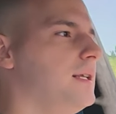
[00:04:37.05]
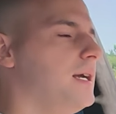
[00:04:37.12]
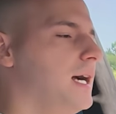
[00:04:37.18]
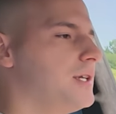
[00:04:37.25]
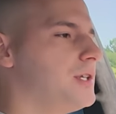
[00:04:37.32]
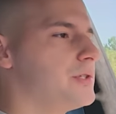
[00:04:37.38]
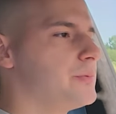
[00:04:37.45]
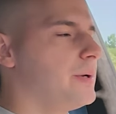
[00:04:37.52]
I
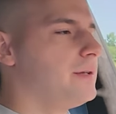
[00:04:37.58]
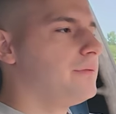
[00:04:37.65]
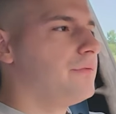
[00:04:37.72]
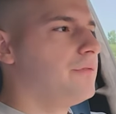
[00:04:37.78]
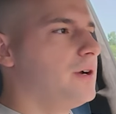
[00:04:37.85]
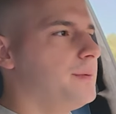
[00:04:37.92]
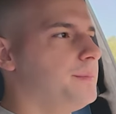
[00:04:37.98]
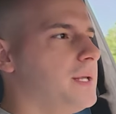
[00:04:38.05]
just went
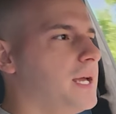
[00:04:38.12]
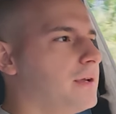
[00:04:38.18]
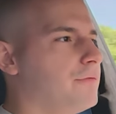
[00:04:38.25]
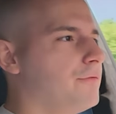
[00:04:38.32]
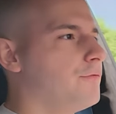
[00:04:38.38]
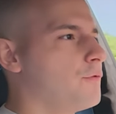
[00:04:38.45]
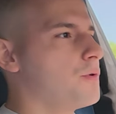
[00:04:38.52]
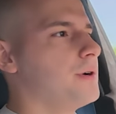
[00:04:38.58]
from like
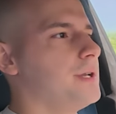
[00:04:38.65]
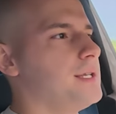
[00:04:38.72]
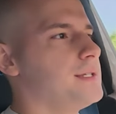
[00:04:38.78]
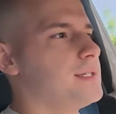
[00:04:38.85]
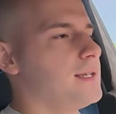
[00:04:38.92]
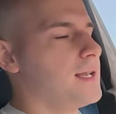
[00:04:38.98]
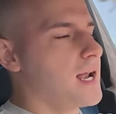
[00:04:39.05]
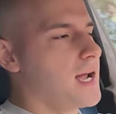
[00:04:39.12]
40
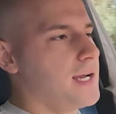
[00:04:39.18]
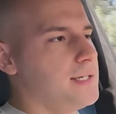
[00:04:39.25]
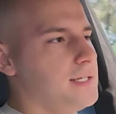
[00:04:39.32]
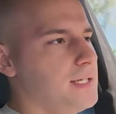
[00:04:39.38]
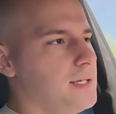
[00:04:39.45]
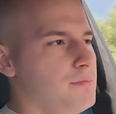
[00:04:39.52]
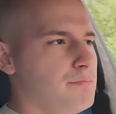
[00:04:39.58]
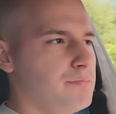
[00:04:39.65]
to
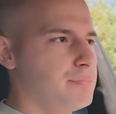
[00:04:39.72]
90